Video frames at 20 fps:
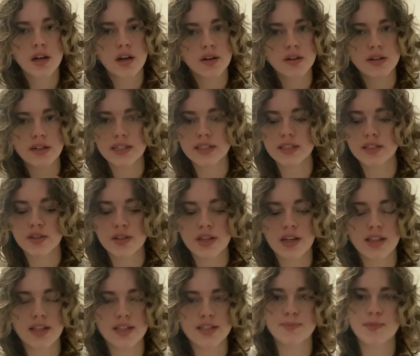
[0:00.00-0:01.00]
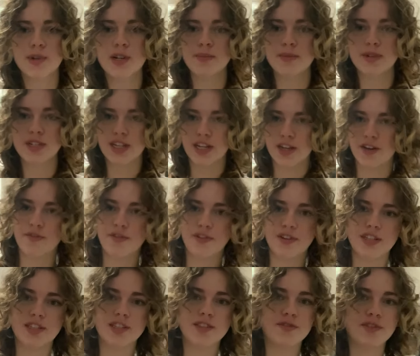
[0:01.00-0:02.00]
Alright, so yeah, that's pretty much it for
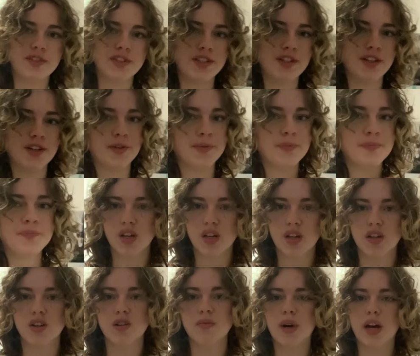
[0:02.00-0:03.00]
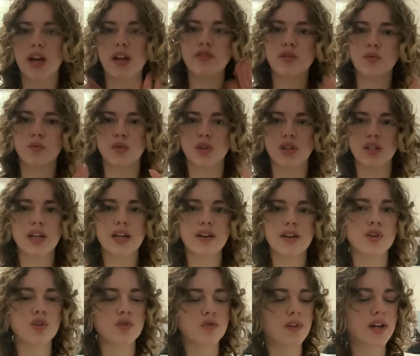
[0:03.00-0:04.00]
this video. Goodbye everyone. Have
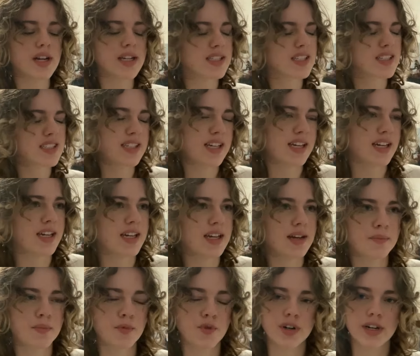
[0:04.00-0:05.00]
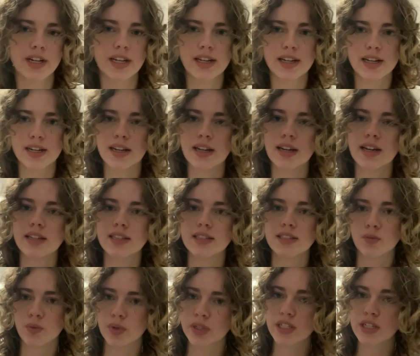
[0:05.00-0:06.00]
a great day, morning, night,
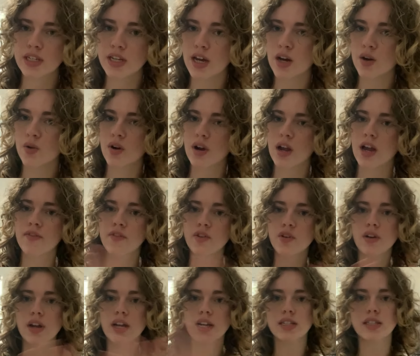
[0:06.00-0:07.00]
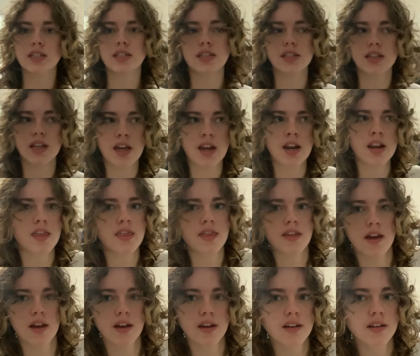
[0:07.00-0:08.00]
witching hour. Have a great
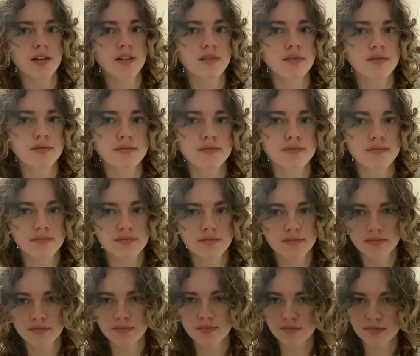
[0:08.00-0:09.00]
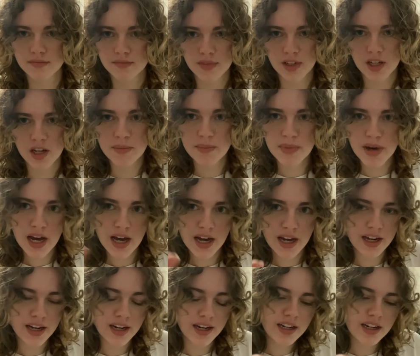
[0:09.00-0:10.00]
anything. Goodbye.